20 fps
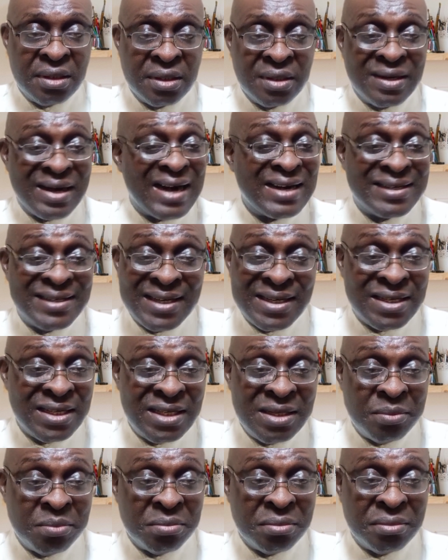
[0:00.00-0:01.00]
granted
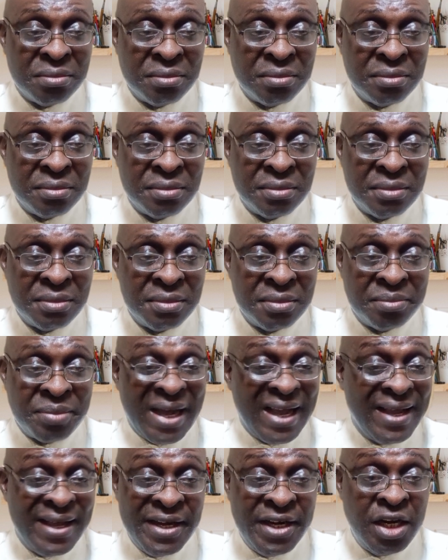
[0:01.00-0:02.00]
him
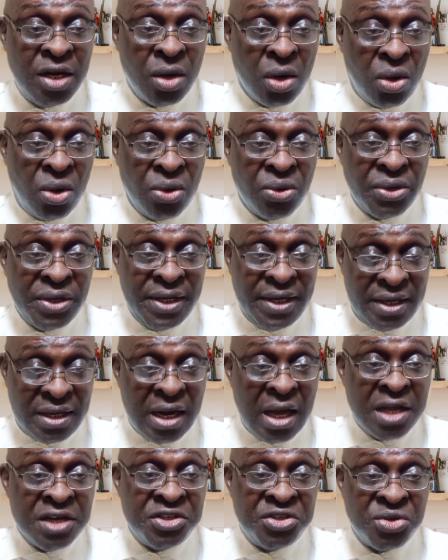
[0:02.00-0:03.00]
by any law in
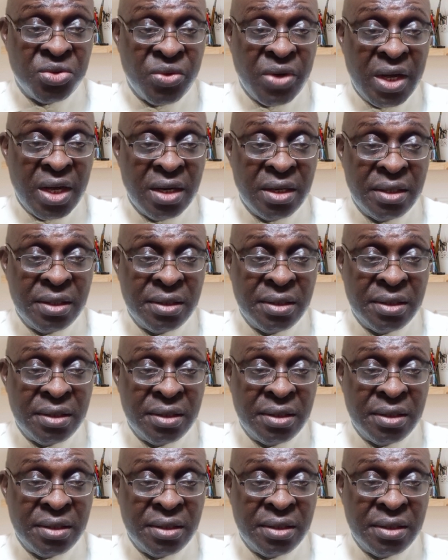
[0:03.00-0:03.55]
Nigeria